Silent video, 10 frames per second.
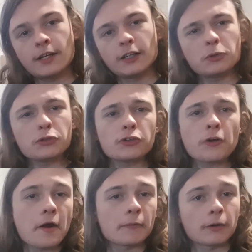Now what's so
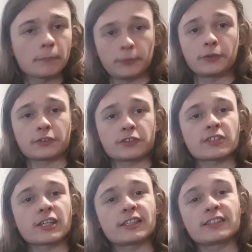great about books is
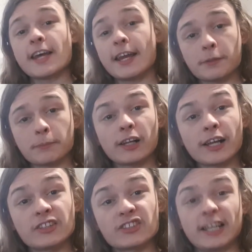that they take
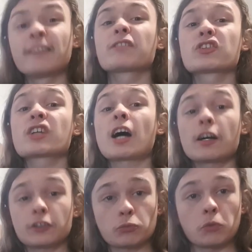place in the
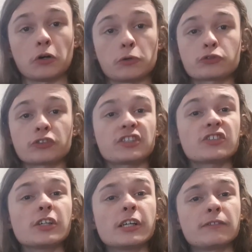Skylanders world, so they
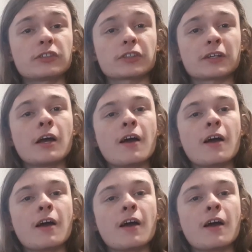serve as a